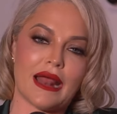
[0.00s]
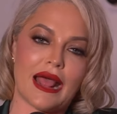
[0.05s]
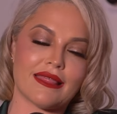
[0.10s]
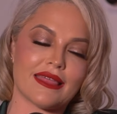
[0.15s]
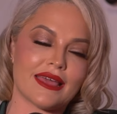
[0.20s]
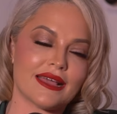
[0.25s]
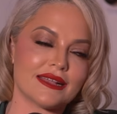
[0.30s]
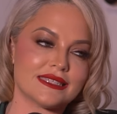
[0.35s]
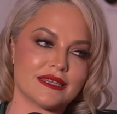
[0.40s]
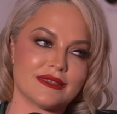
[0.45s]
I
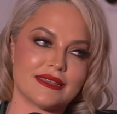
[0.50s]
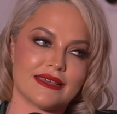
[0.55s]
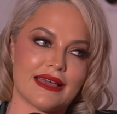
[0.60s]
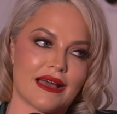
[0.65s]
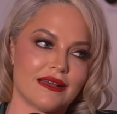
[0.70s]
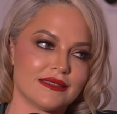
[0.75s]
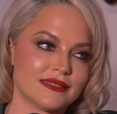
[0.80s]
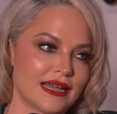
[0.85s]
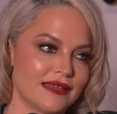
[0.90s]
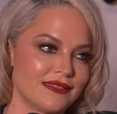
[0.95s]
like to think
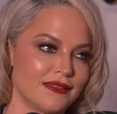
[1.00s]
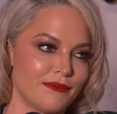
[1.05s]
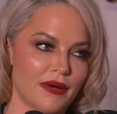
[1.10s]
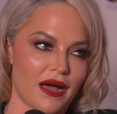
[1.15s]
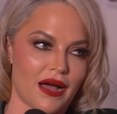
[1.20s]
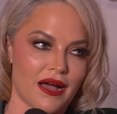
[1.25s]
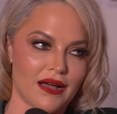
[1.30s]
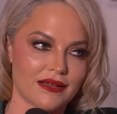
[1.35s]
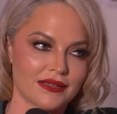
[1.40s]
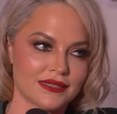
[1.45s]
outside the
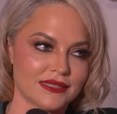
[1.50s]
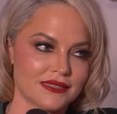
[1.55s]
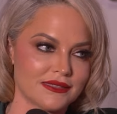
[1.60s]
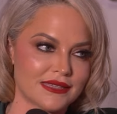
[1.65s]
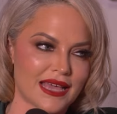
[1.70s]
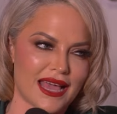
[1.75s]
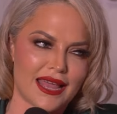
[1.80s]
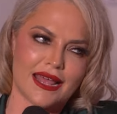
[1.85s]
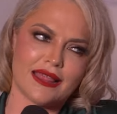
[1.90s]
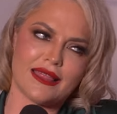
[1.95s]
box.
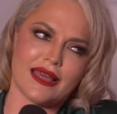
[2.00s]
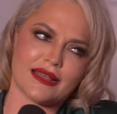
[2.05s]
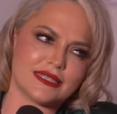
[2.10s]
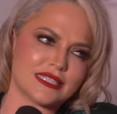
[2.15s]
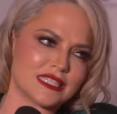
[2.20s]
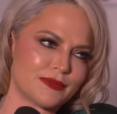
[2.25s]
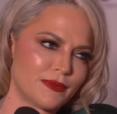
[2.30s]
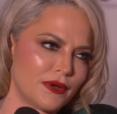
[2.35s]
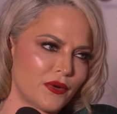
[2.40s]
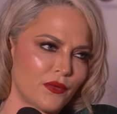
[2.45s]
Yeah. And I like to
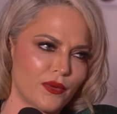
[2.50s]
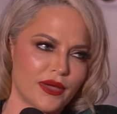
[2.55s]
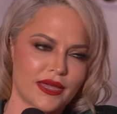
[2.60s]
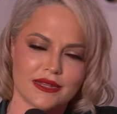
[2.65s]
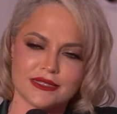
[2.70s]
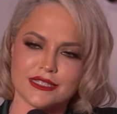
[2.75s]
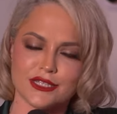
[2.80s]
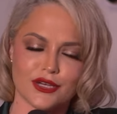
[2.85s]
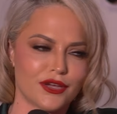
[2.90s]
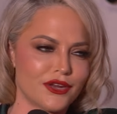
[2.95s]
smoke weed.
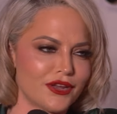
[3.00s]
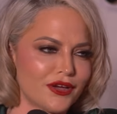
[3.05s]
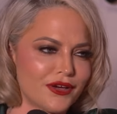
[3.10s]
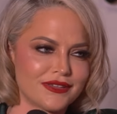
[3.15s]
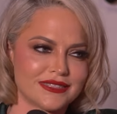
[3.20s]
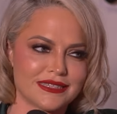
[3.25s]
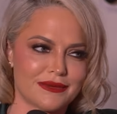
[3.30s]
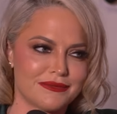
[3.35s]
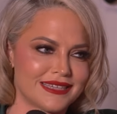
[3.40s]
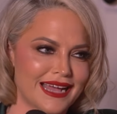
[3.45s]
So, you know,
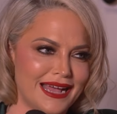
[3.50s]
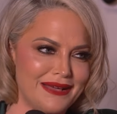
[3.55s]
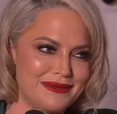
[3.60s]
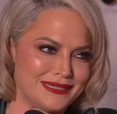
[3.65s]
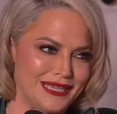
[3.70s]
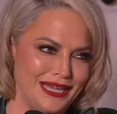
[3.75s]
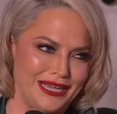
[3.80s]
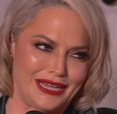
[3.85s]
sometimes okay.